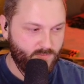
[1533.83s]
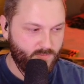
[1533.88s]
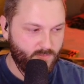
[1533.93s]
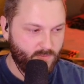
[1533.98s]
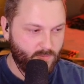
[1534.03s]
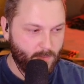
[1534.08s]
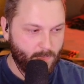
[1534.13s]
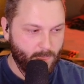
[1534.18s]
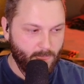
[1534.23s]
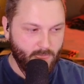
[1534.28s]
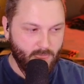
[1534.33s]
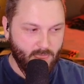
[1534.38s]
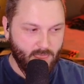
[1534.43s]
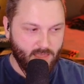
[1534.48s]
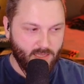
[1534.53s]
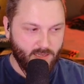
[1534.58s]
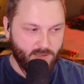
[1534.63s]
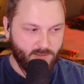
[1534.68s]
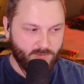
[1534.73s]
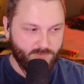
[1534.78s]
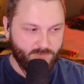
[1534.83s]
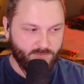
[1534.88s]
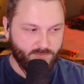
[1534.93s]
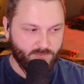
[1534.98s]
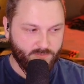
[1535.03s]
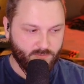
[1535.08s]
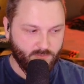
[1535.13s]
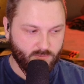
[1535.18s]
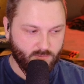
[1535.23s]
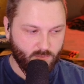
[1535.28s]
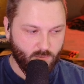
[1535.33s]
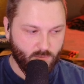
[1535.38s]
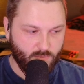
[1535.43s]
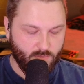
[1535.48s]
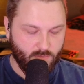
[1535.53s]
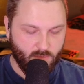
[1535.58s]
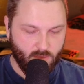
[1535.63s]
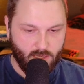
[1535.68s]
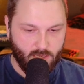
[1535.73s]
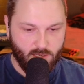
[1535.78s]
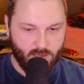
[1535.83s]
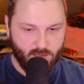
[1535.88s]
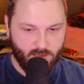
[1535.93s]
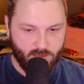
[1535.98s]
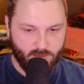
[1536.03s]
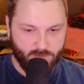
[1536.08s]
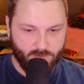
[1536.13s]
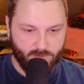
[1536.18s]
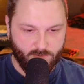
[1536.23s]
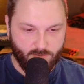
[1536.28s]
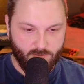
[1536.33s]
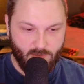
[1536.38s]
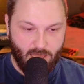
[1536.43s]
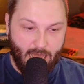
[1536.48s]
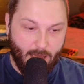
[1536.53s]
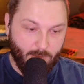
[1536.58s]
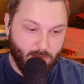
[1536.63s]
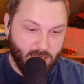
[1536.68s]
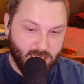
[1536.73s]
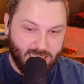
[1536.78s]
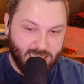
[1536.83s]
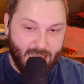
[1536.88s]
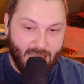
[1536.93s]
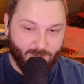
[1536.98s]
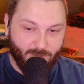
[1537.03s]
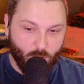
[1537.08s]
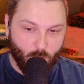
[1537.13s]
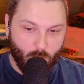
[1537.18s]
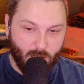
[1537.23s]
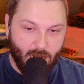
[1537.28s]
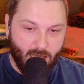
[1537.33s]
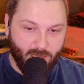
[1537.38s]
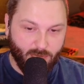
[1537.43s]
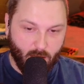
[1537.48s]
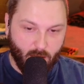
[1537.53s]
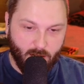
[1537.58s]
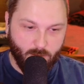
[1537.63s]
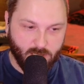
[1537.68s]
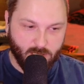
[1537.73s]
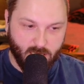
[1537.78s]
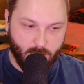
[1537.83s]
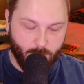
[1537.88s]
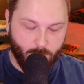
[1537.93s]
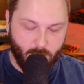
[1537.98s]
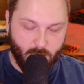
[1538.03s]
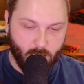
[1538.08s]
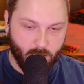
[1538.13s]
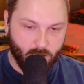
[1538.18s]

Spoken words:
It's half of what I thought it was going to be.